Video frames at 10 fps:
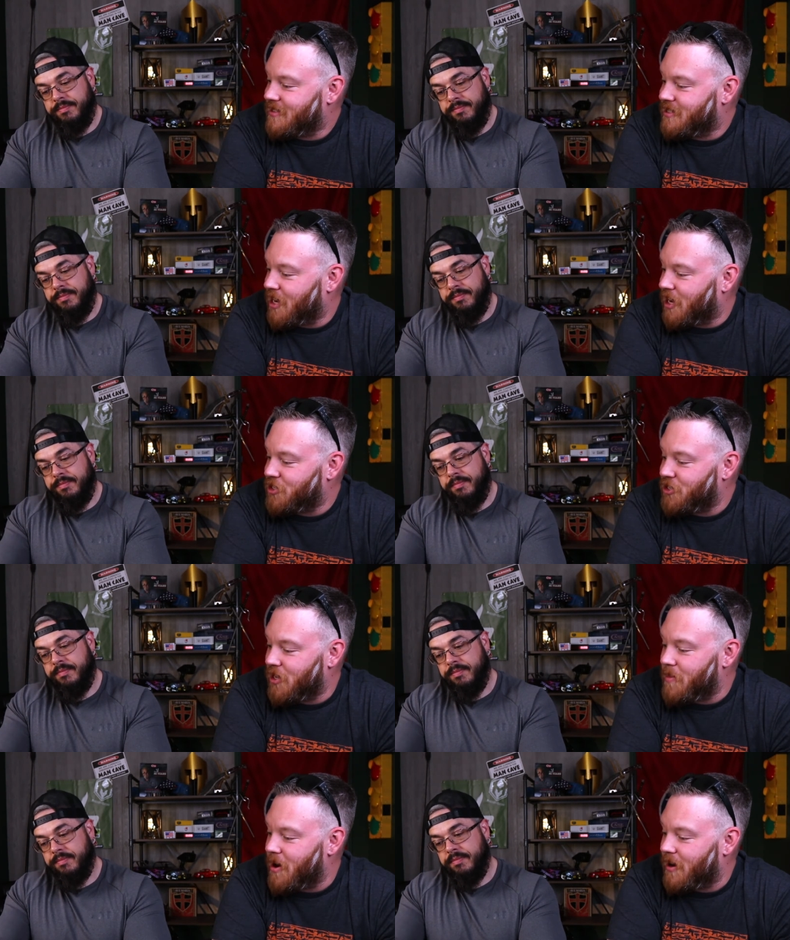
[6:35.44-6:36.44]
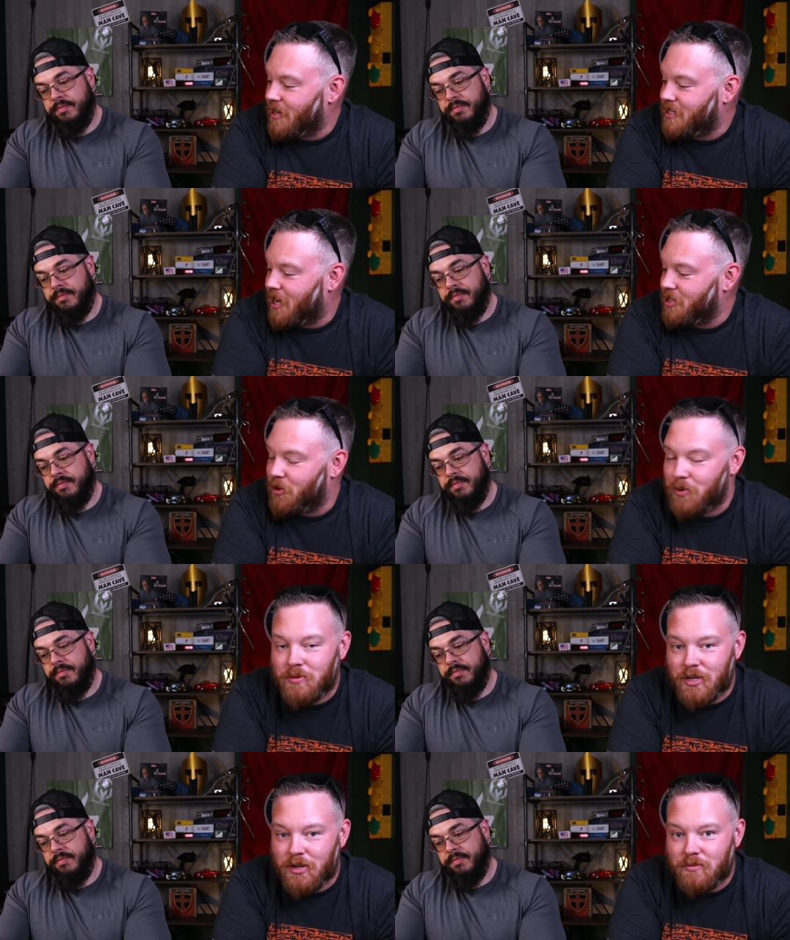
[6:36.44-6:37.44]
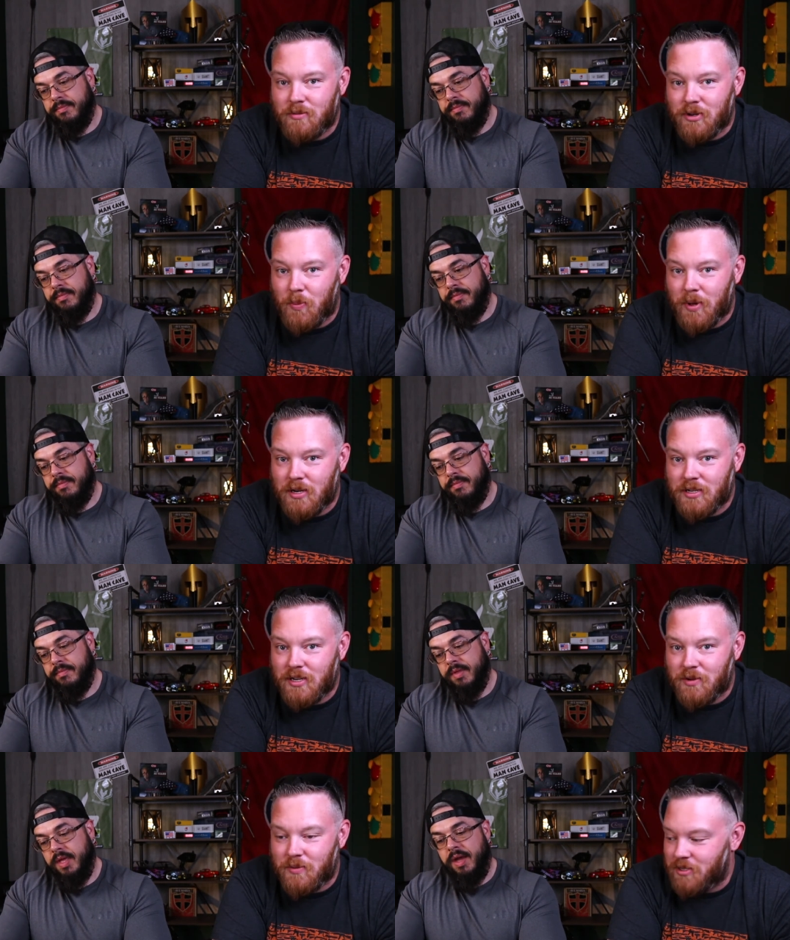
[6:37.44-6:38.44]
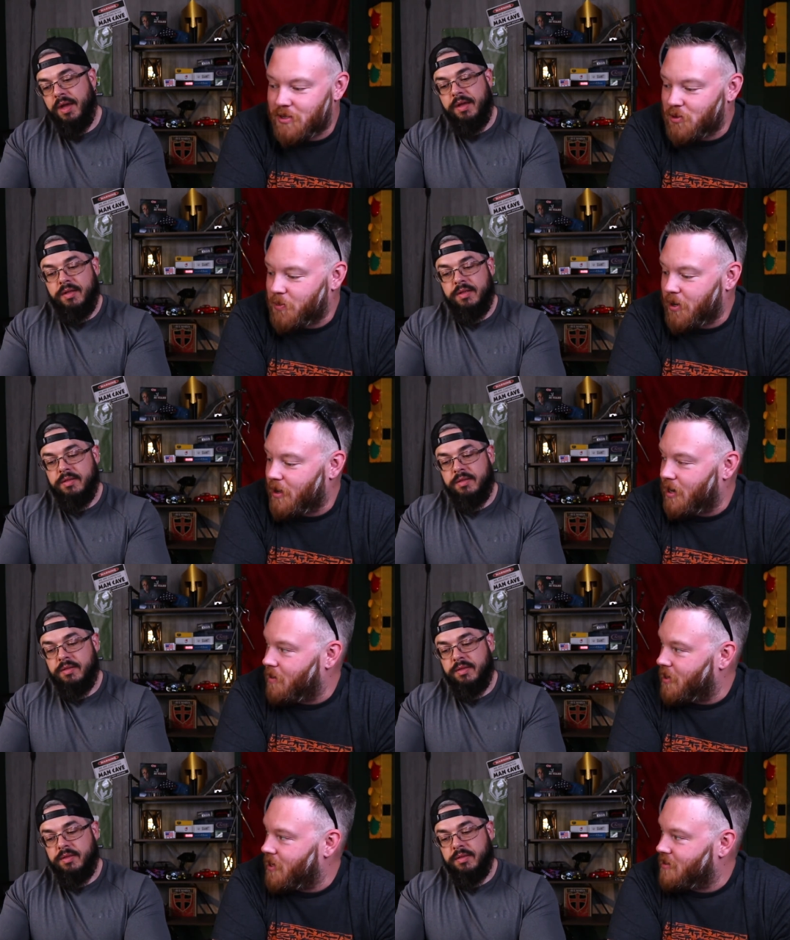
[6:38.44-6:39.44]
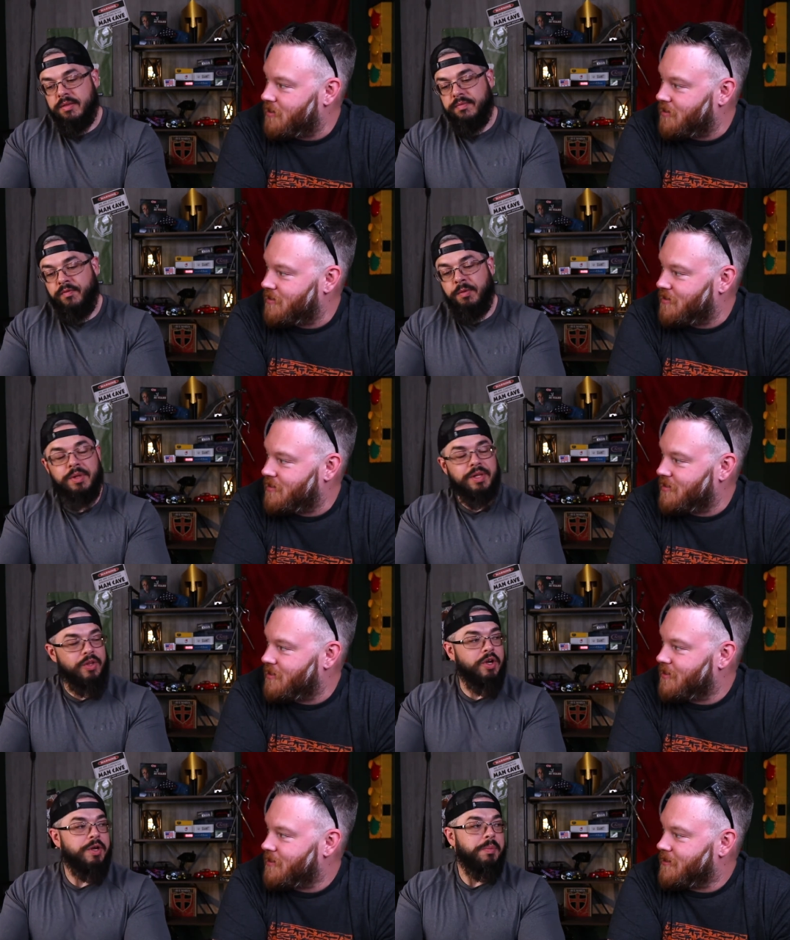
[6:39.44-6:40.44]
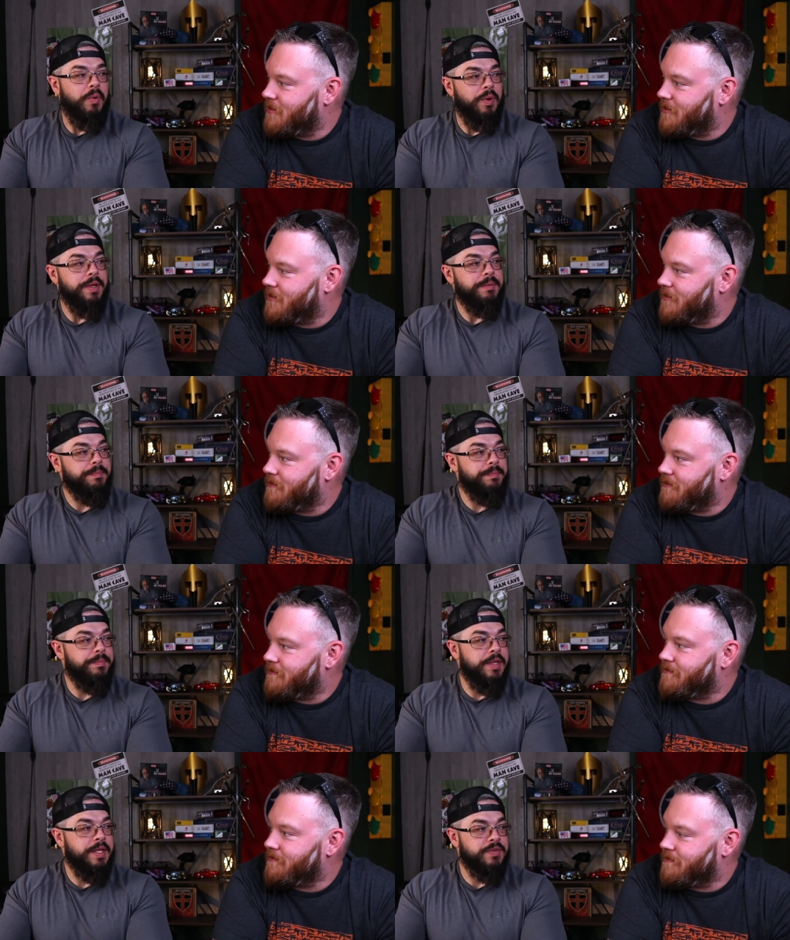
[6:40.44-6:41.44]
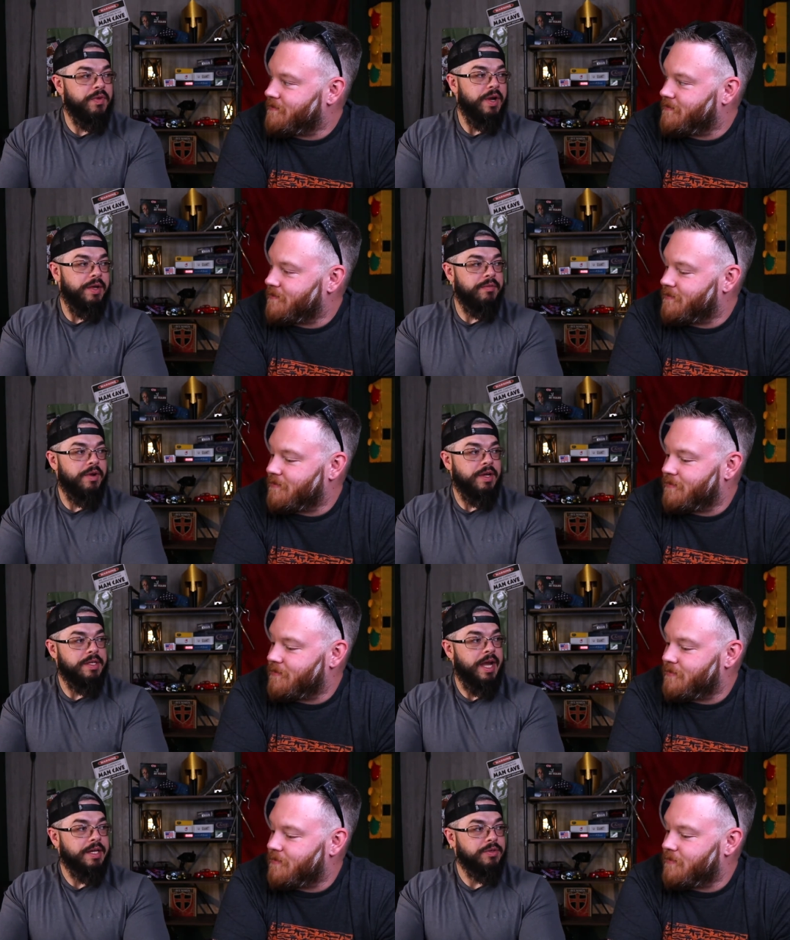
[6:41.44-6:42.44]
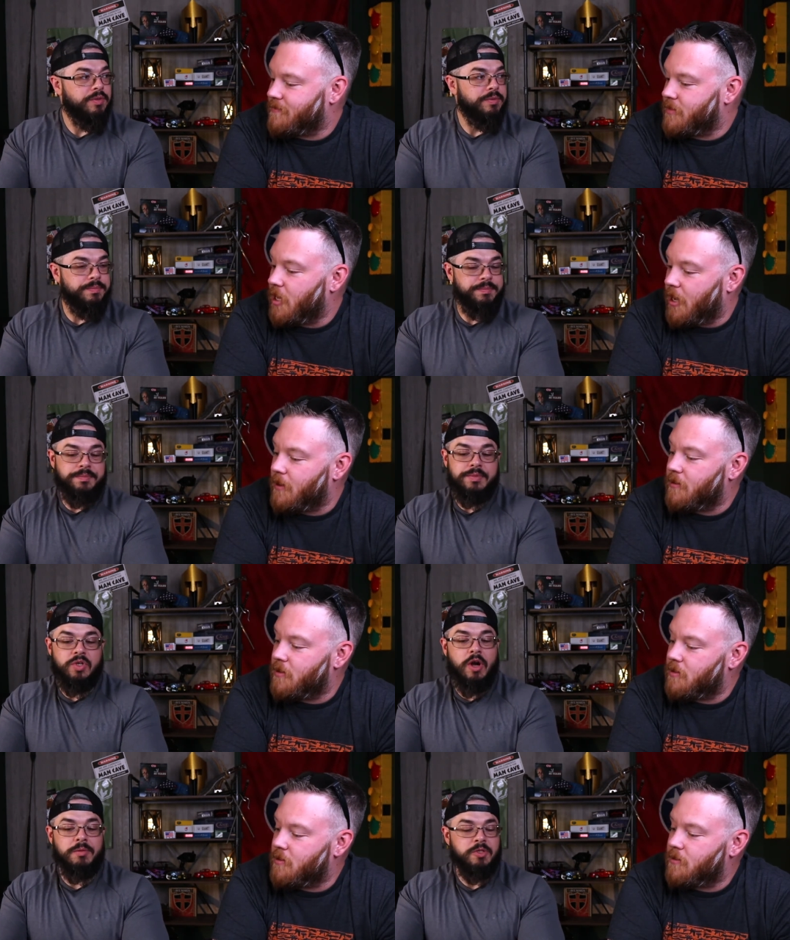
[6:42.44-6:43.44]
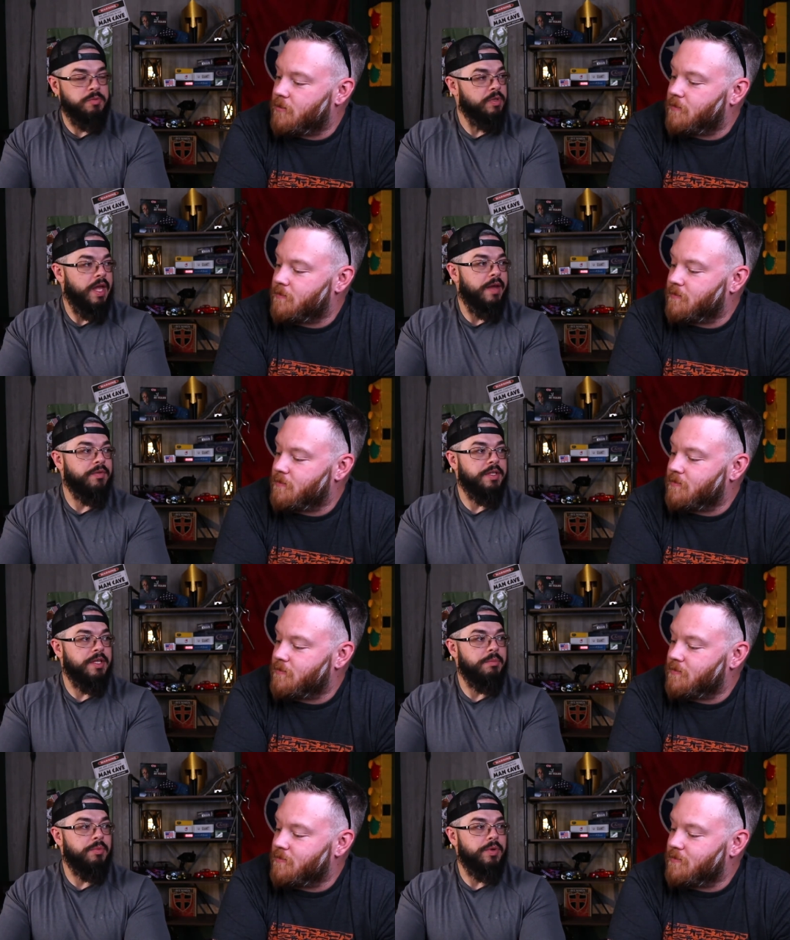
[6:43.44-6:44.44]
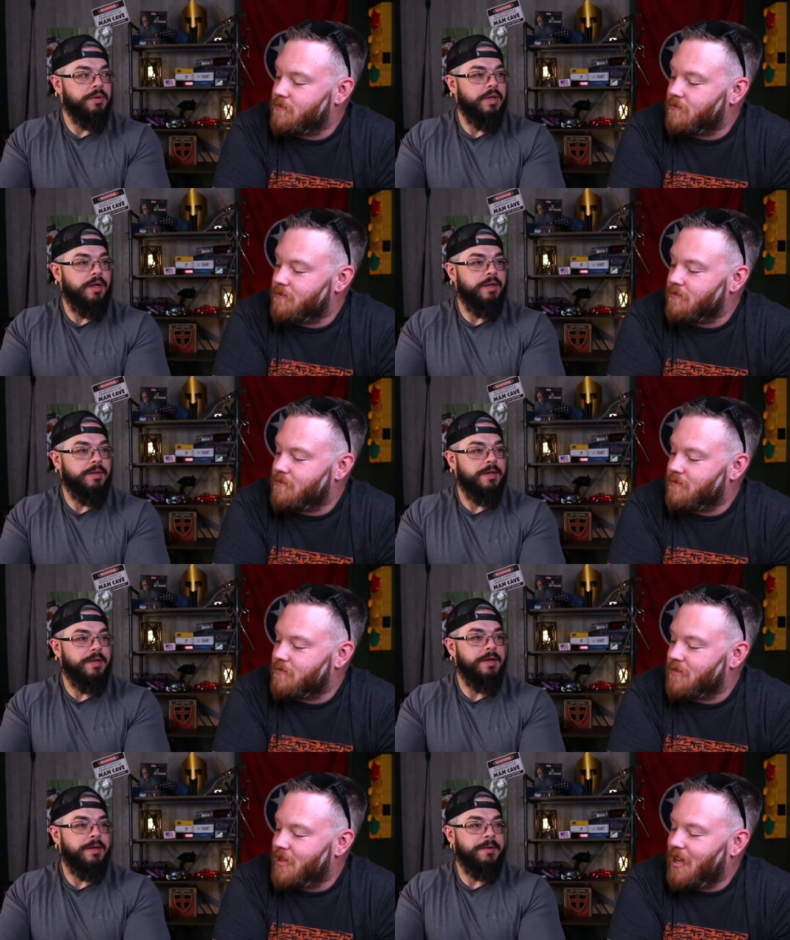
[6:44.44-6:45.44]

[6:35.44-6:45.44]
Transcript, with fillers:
Speaker 1: Tanto, the American Tanto. You know, no pun intended with the whole spearheaded, but
Speaker 2: from a look point, it's very, very tactical. Yeah. Sorry, I'm supposed to be laughing at that point. Ha ha ha.